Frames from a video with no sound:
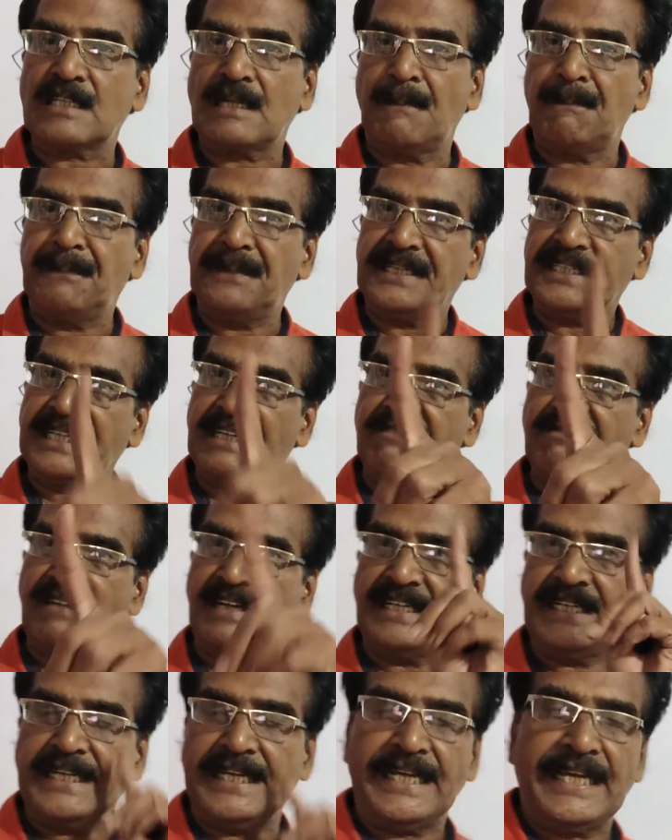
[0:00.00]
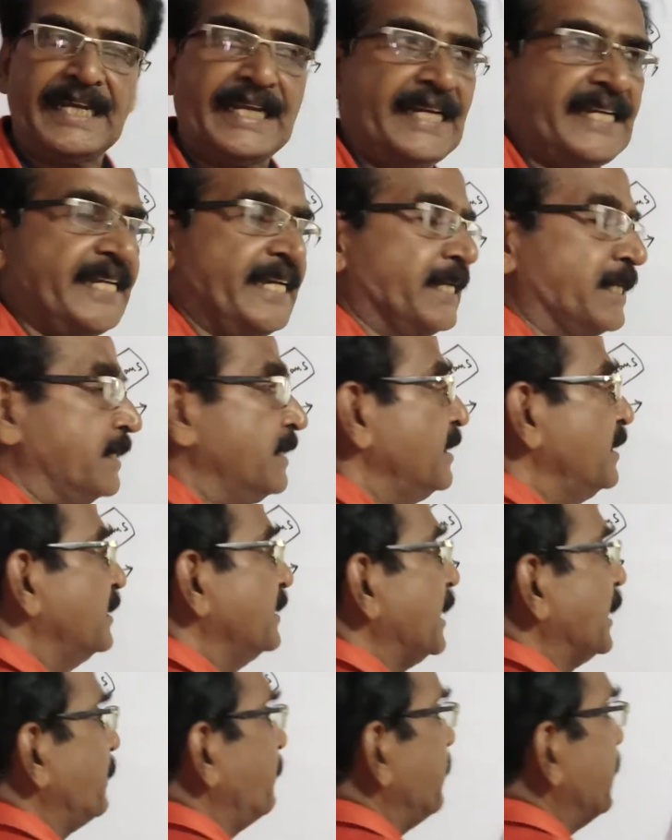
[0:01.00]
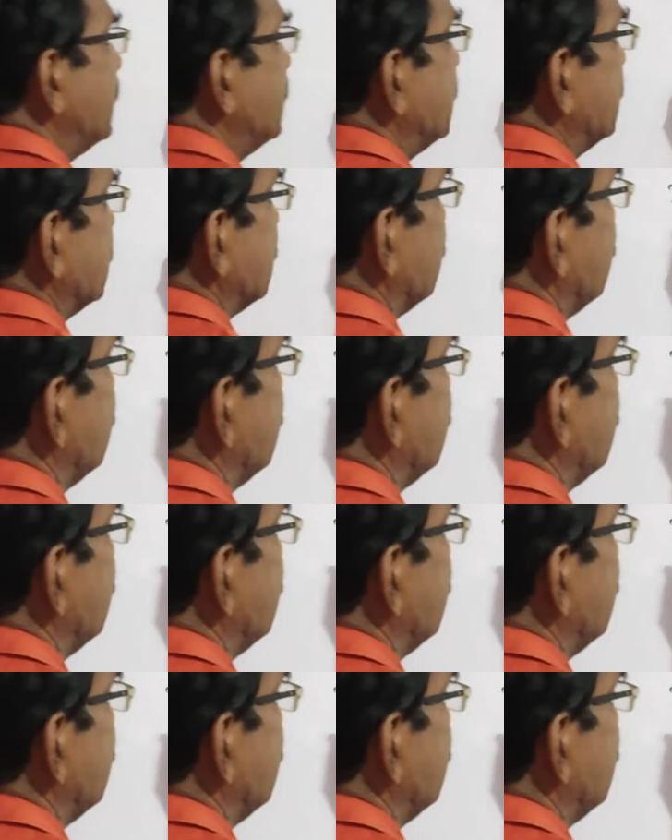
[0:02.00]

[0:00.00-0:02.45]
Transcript: completed one day earlier. That means